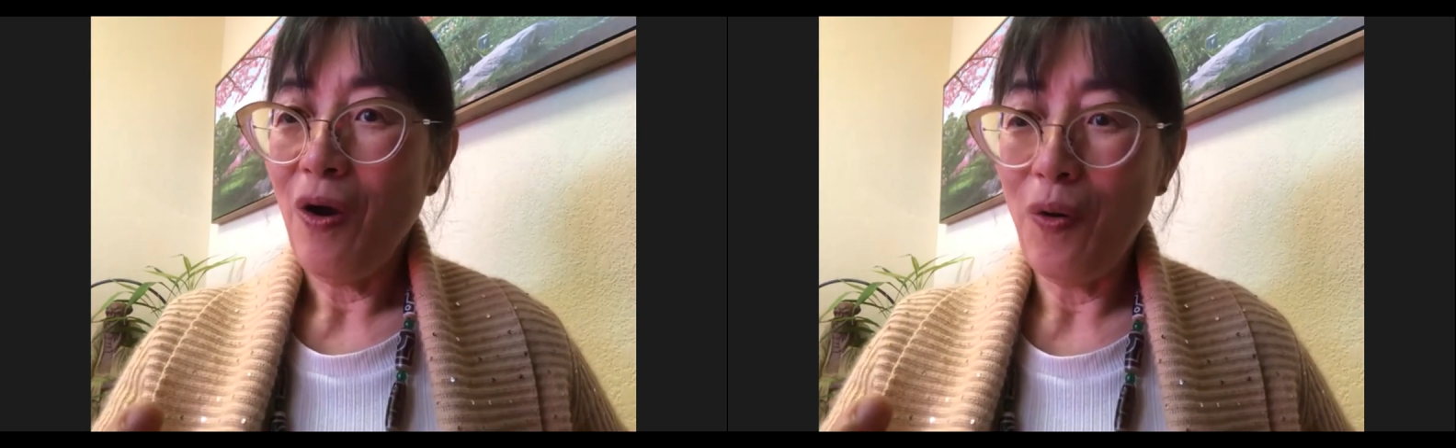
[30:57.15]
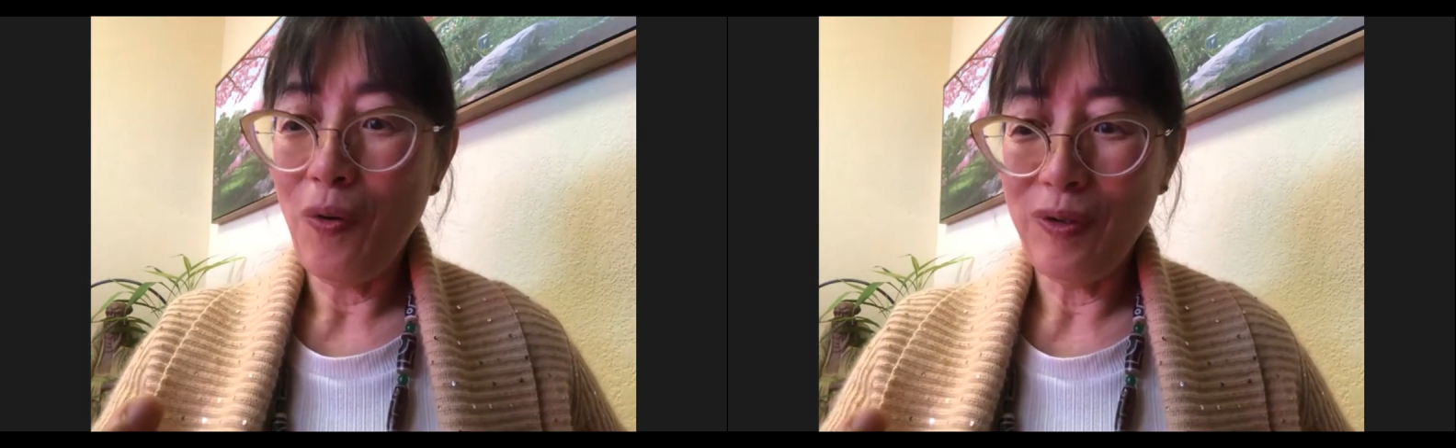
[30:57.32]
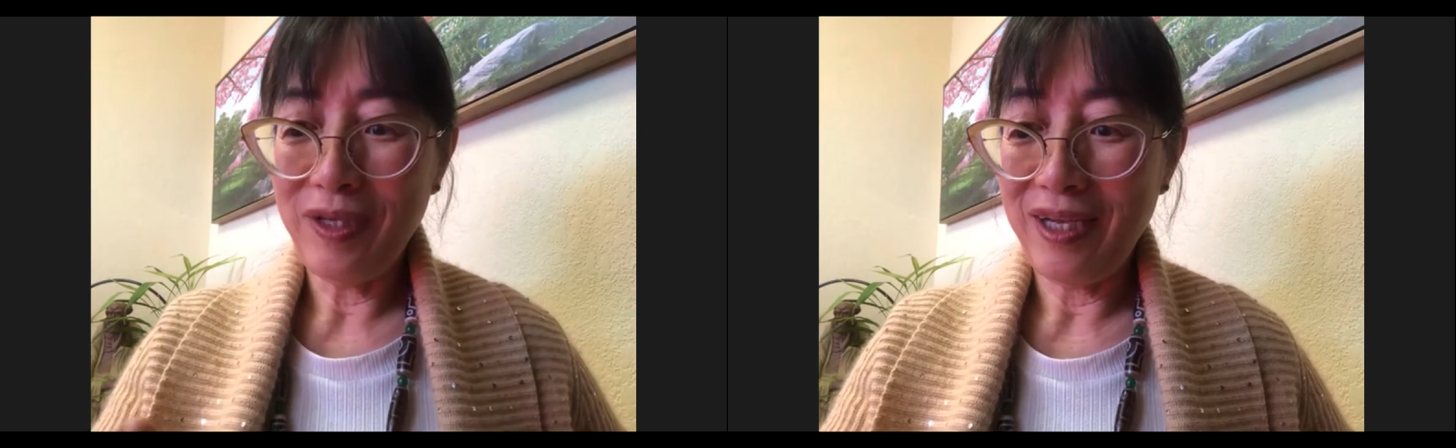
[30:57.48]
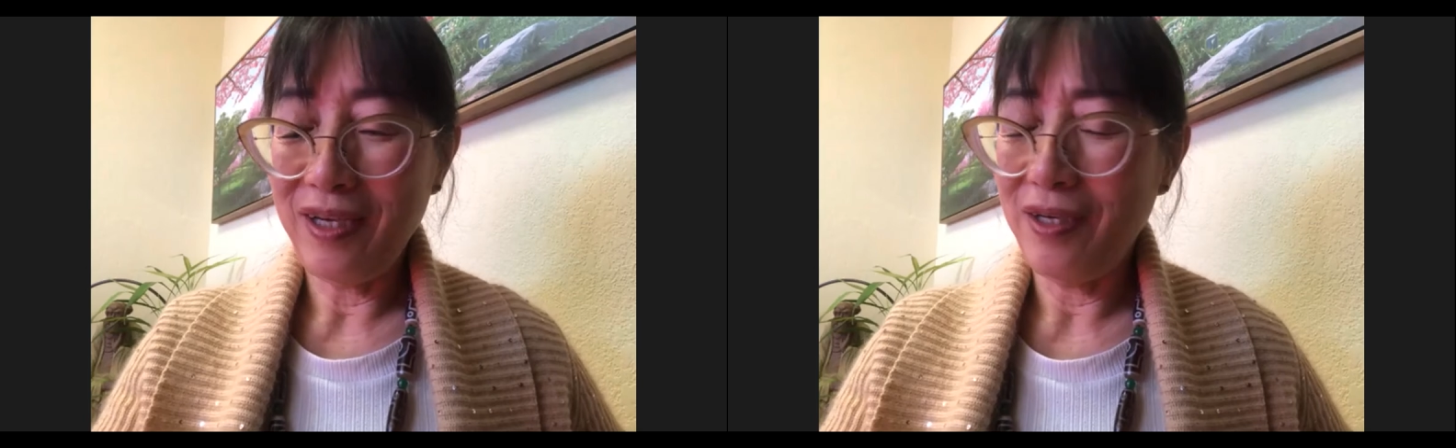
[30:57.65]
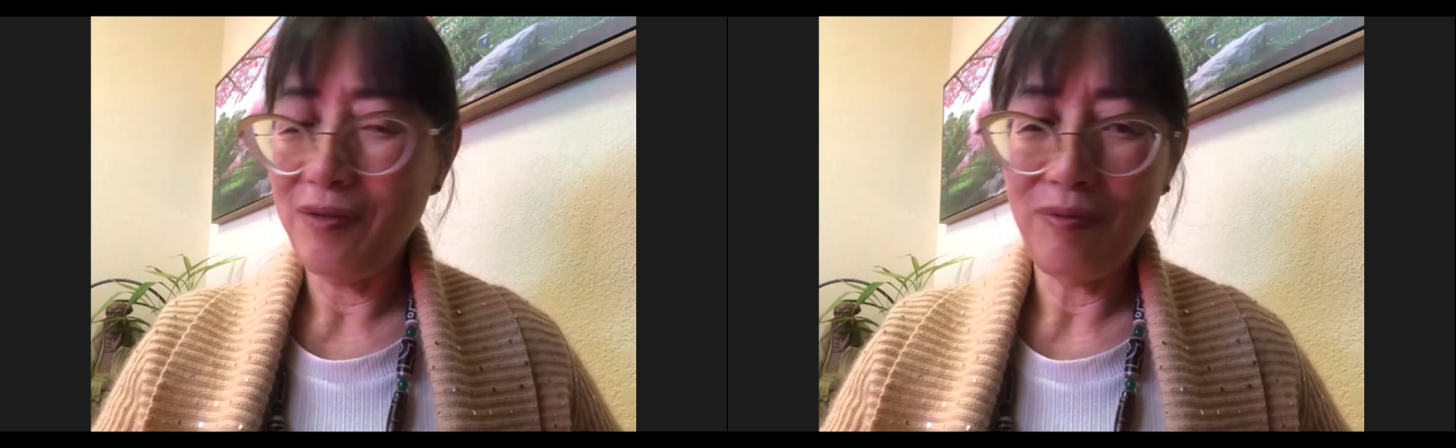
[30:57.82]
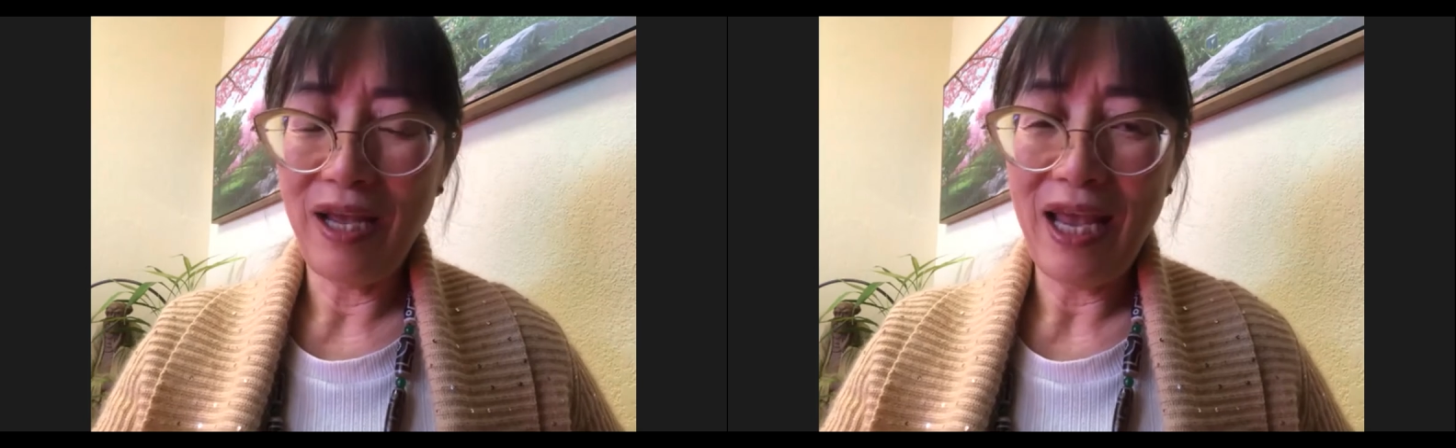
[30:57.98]
or
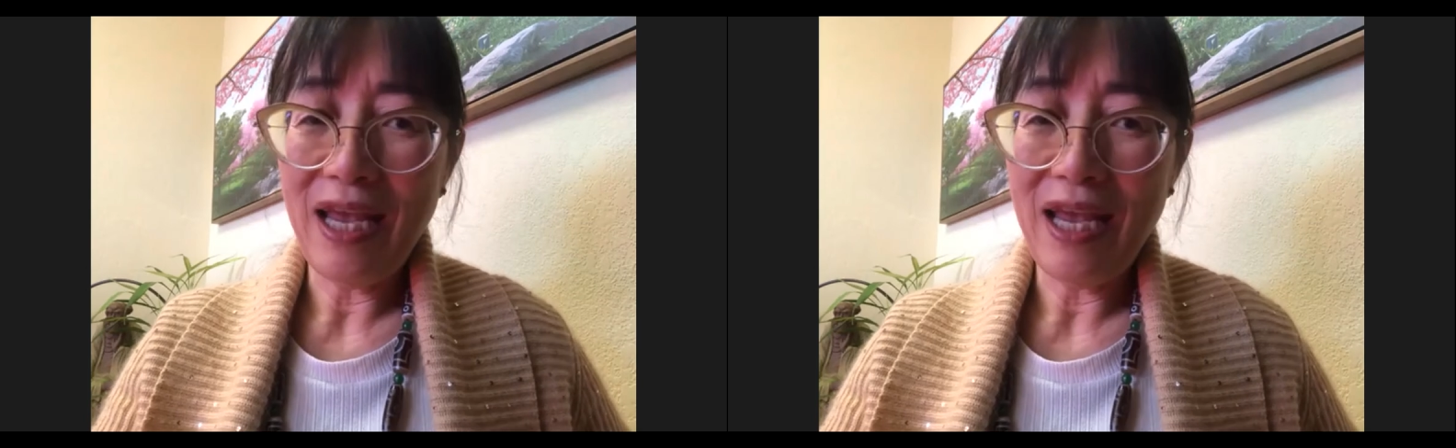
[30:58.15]
uh,